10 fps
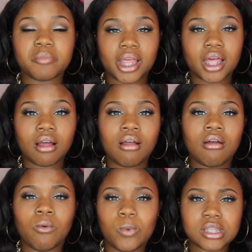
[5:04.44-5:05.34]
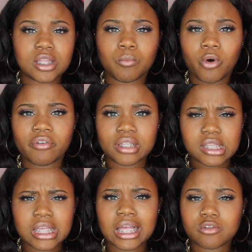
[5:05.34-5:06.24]
make wigs look more
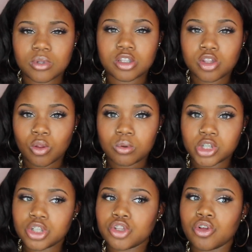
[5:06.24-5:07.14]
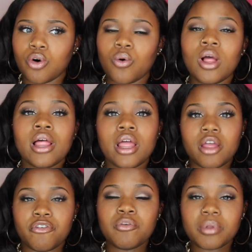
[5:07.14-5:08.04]
realistic as well as closures. So
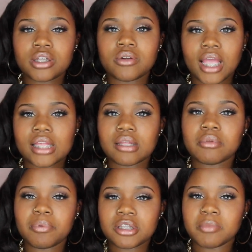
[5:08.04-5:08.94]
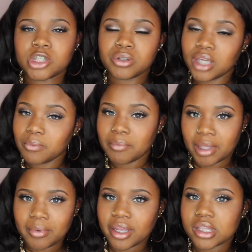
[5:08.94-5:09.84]
if you plan on getting something, please make sure you get it with
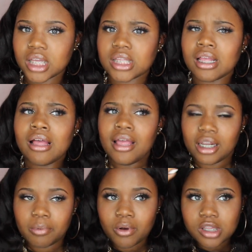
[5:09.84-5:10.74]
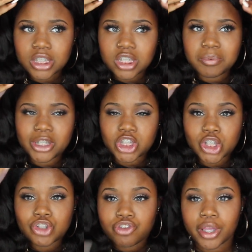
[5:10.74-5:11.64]
baby hairs, because in opposed to just being
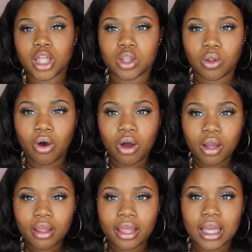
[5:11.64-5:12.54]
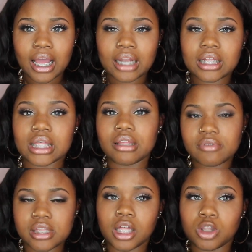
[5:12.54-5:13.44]
just straight and long, it kind of
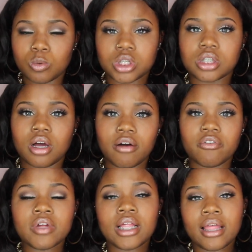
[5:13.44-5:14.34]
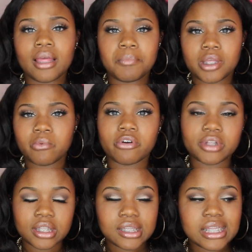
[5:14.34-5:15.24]
gives the illusion of it being more
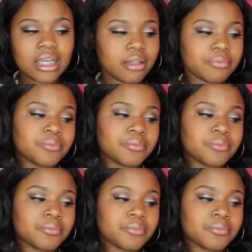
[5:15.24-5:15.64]
realistic.